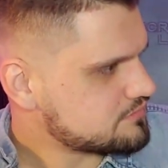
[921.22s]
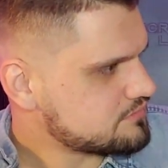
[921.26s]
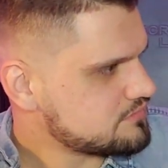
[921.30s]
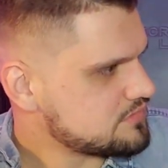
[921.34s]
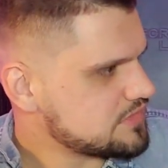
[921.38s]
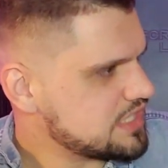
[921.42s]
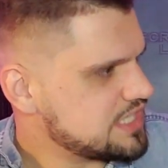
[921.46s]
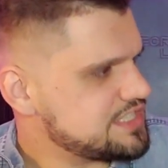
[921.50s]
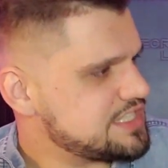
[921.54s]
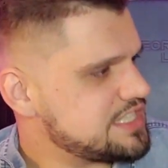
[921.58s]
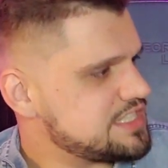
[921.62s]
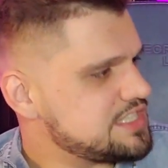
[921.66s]

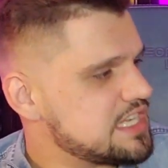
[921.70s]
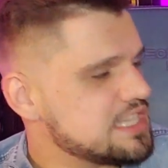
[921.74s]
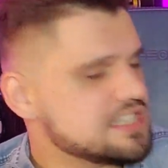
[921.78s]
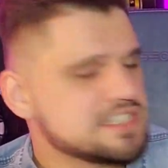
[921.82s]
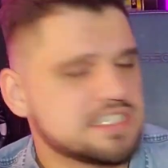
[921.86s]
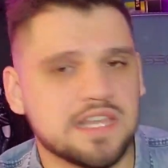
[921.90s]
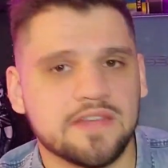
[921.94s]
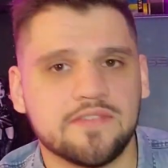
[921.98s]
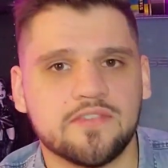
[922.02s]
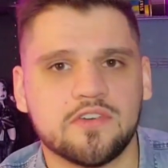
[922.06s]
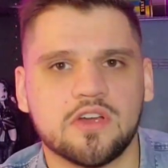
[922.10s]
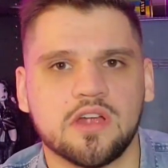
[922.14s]
Because it
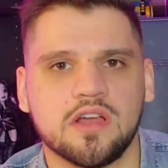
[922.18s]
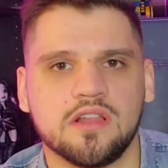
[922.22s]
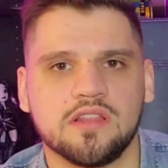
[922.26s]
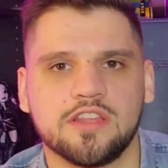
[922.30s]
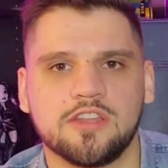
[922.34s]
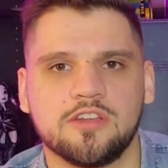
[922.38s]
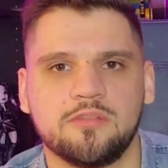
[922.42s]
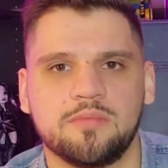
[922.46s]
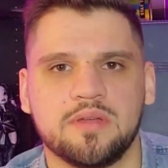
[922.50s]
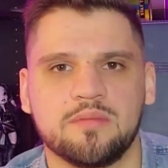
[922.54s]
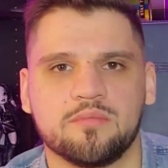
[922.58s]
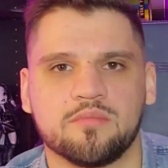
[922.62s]
does give her a
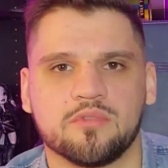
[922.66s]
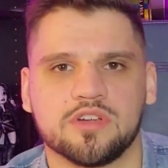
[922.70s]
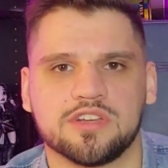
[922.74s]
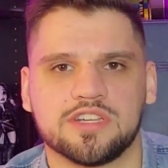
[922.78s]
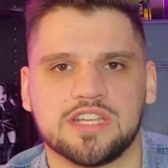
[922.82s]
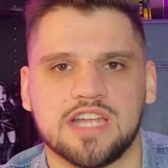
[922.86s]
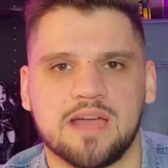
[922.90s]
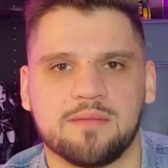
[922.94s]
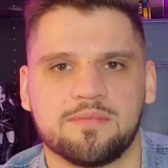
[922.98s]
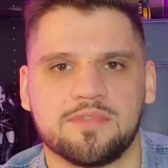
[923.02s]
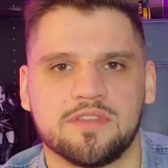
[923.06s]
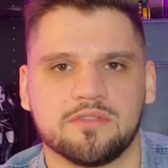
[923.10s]
little bit more
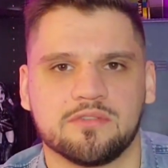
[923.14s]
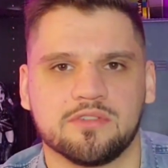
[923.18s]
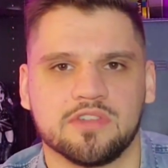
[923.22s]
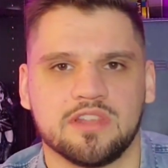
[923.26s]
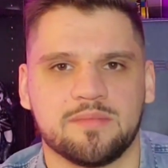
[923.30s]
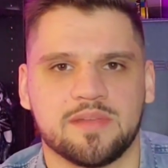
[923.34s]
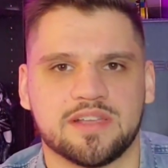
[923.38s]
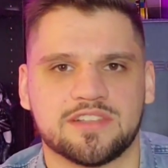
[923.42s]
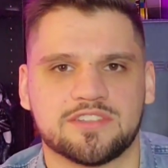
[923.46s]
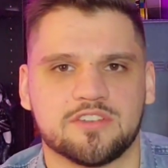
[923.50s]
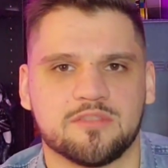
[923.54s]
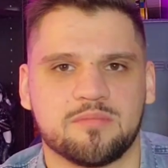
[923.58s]
depth. It
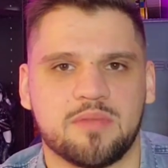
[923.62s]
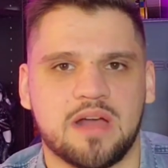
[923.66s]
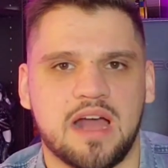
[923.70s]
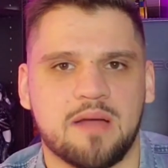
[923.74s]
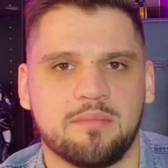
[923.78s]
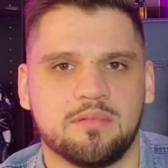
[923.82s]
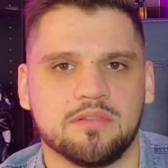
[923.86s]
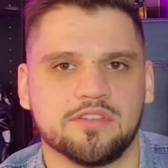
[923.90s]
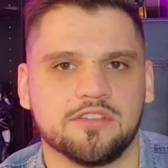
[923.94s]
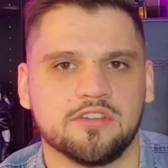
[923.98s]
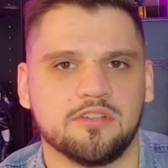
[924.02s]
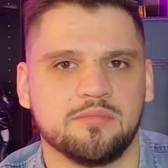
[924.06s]
really makes her
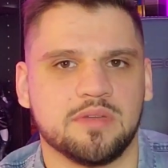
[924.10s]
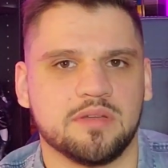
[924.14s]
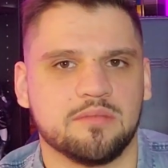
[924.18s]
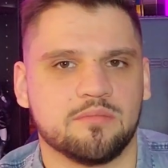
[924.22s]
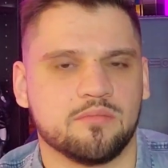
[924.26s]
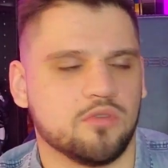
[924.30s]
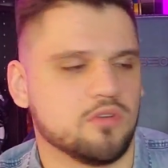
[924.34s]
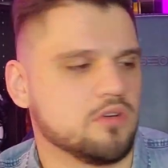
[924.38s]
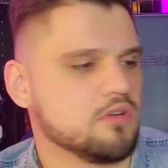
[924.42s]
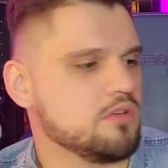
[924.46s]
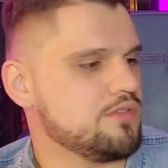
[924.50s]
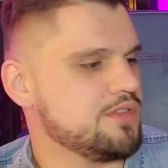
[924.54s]
pop a little bit
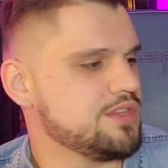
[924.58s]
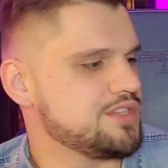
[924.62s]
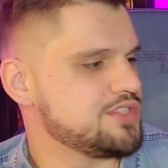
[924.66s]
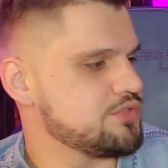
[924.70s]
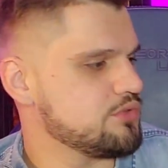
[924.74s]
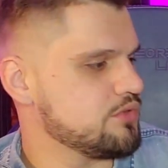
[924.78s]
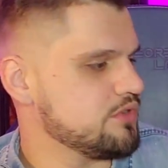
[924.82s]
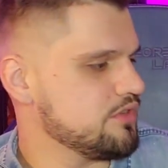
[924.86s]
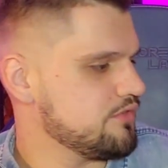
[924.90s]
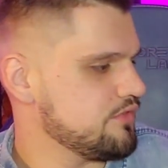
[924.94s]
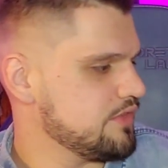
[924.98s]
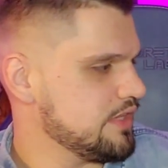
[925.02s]
more on this
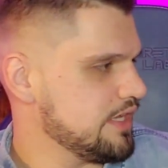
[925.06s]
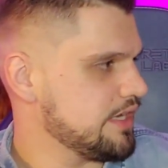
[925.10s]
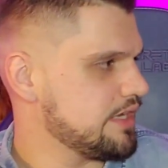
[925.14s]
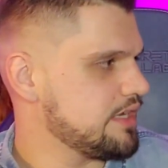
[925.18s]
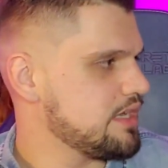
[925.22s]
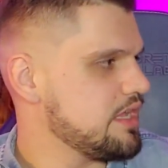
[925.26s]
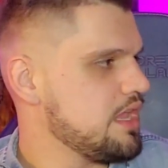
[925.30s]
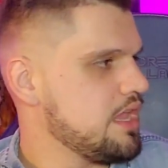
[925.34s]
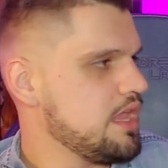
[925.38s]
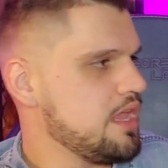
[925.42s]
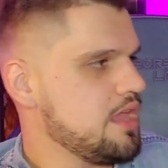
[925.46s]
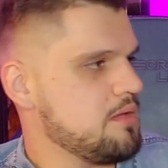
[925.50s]
sort of
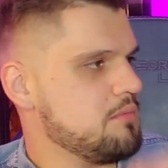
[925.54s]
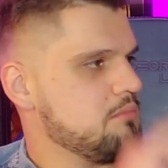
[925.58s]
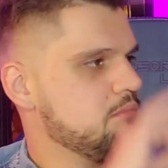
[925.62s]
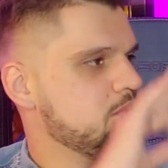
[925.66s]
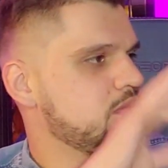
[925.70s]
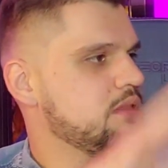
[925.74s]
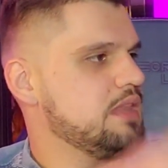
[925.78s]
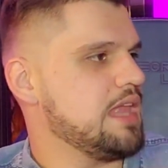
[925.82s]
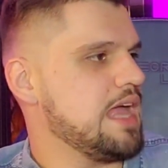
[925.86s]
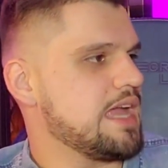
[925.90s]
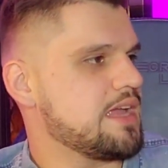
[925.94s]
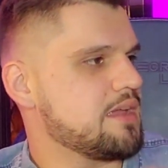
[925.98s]
like
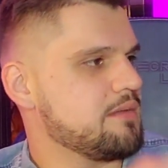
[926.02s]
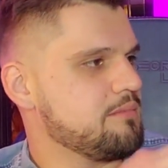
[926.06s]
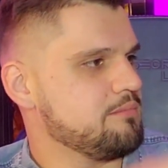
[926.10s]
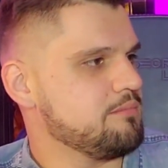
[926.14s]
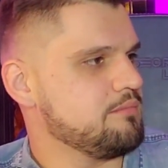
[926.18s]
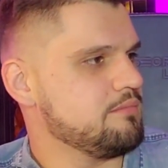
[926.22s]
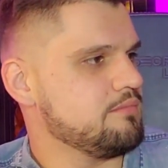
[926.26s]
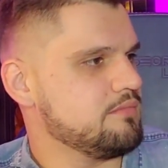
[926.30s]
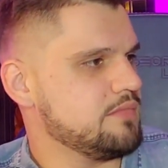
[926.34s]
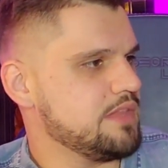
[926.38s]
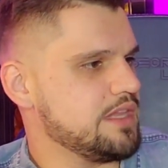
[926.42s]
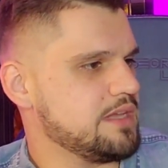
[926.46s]

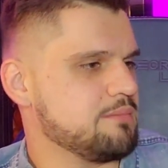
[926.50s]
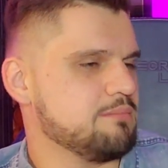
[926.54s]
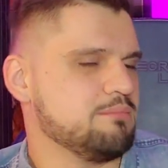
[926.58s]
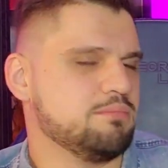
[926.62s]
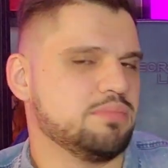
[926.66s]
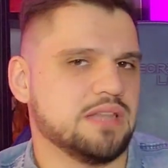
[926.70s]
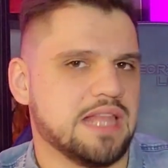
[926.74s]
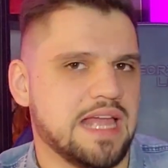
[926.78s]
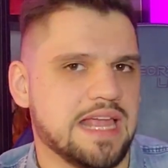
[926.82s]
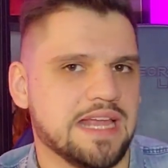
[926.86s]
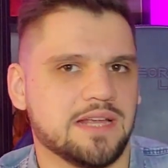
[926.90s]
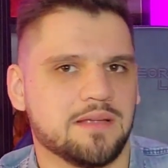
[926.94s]

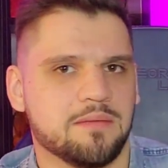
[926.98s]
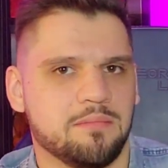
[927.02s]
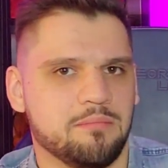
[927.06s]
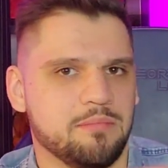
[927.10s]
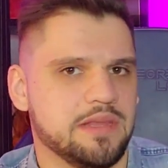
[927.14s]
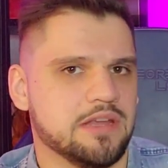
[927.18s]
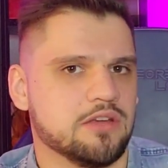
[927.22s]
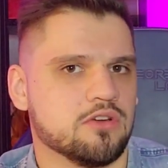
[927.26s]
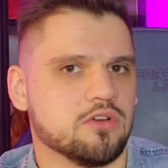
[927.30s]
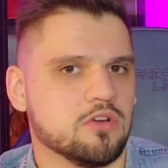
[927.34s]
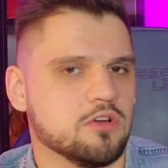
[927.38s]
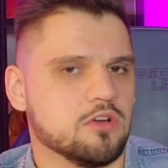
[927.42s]
blank
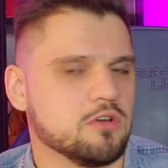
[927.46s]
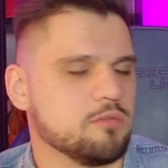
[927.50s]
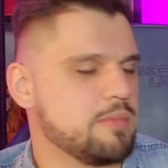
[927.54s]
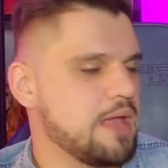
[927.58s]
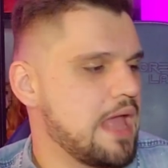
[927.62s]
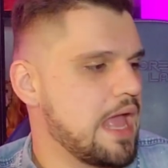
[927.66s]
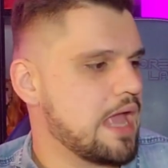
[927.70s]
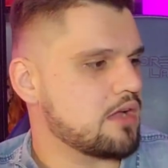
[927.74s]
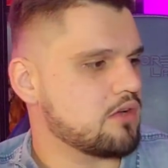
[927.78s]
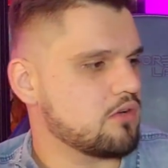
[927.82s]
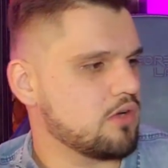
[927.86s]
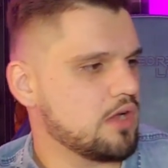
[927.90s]
mirror
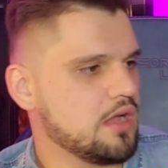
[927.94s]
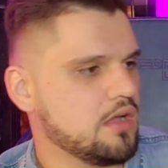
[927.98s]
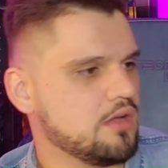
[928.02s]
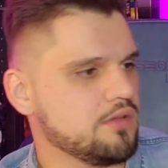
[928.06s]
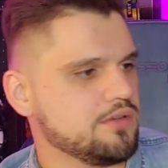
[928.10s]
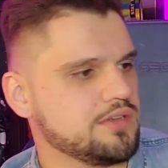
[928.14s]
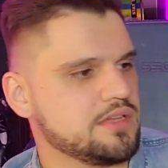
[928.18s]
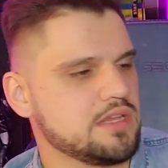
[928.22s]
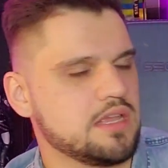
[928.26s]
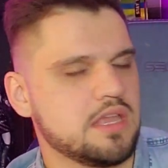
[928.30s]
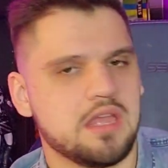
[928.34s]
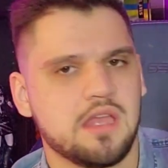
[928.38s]

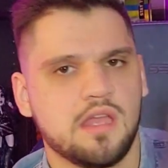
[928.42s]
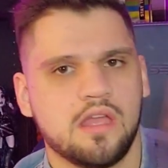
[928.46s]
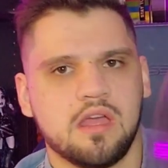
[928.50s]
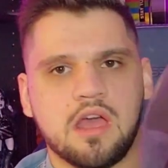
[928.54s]
background.